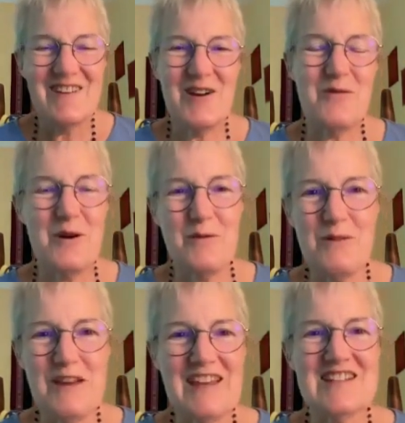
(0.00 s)

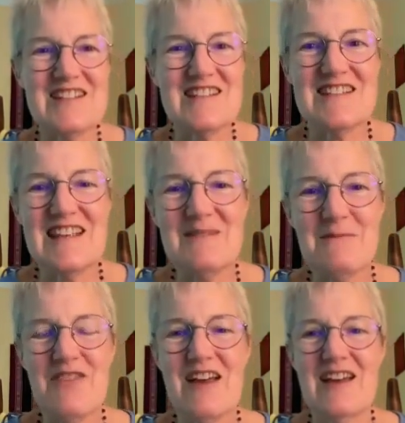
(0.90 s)
when we can just sit
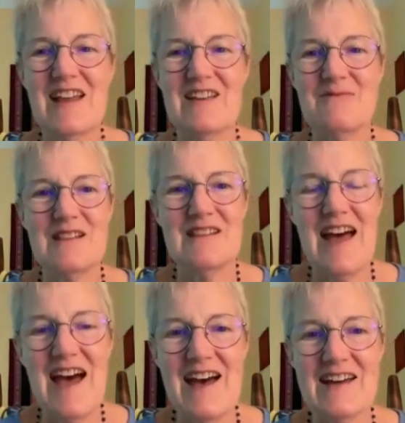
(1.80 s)
with that and
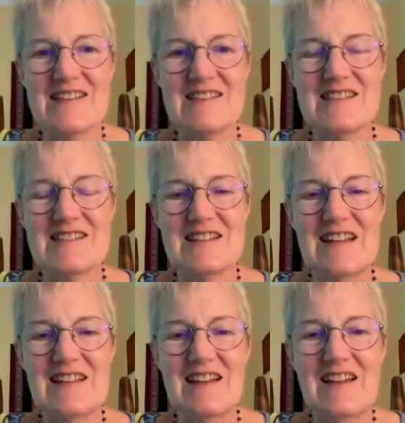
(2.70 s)
relax.
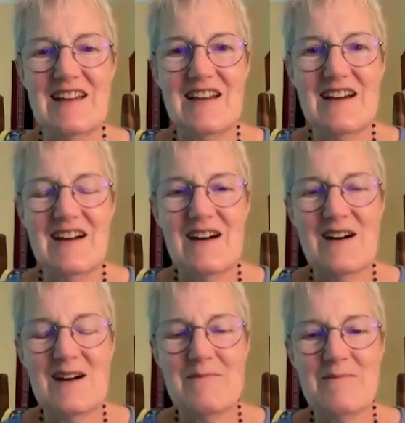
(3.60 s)

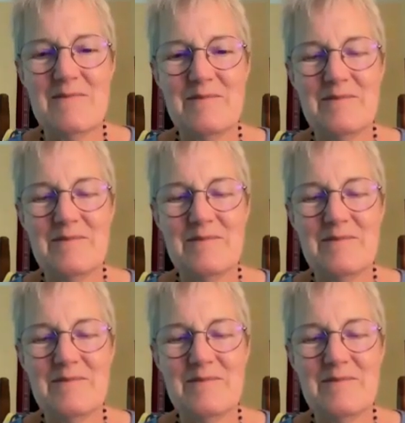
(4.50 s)
I